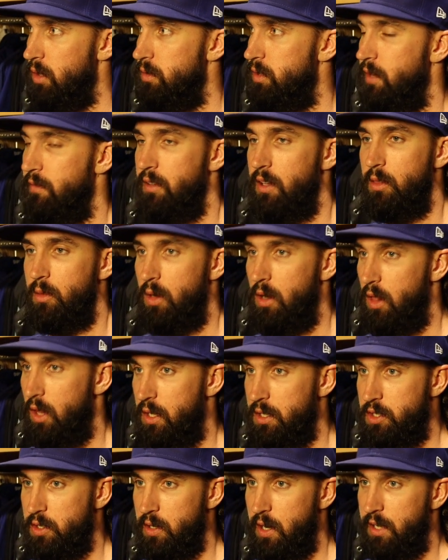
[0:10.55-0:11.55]
Definitely throwing a lot
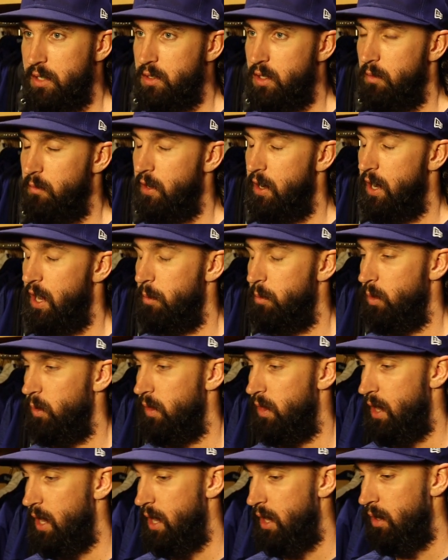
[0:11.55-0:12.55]
of strikes. I'm very happy with
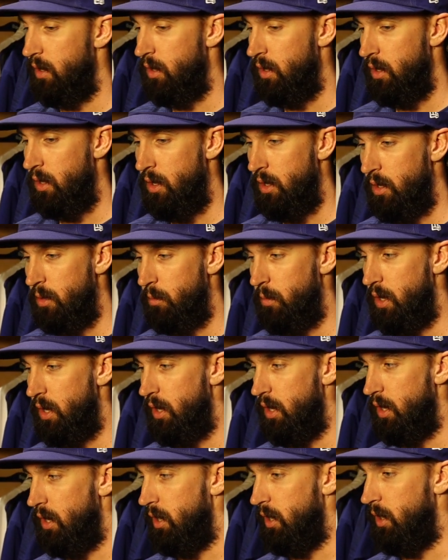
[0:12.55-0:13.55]
that. But,
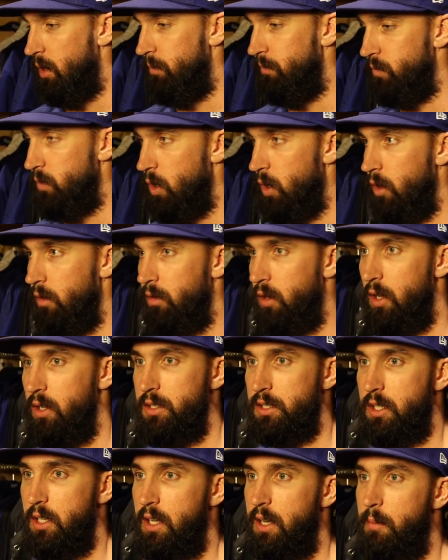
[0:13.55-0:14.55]
overall, it
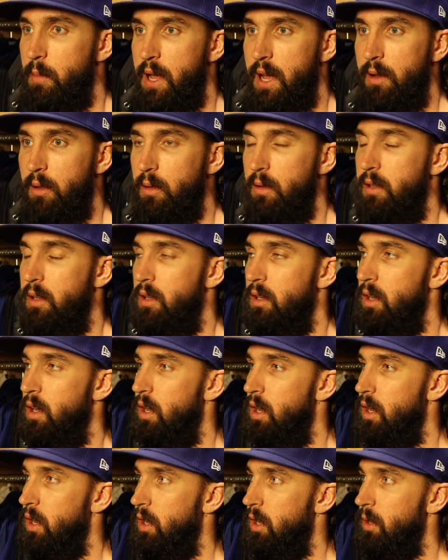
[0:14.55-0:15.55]
was good. Battled.
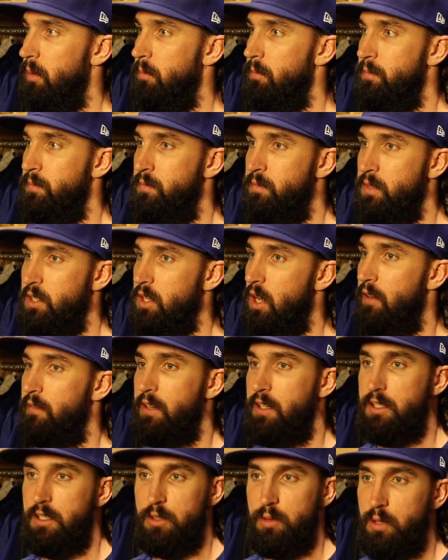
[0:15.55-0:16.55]
This
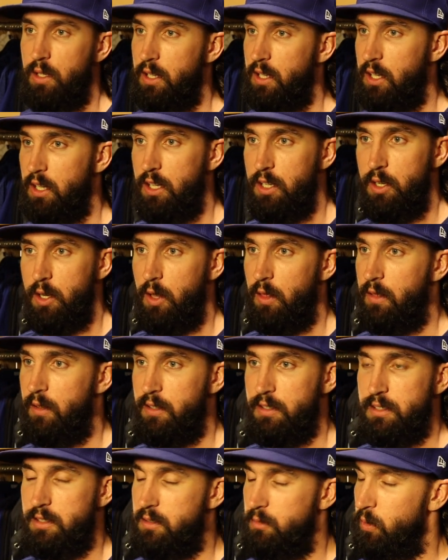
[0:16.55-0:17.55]
offense is really good.
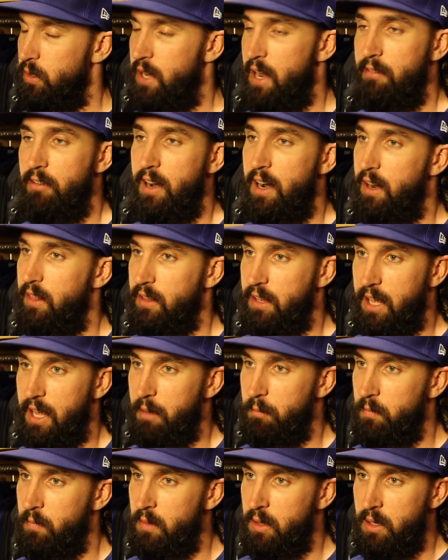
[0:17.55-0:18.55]
We're never out of the game.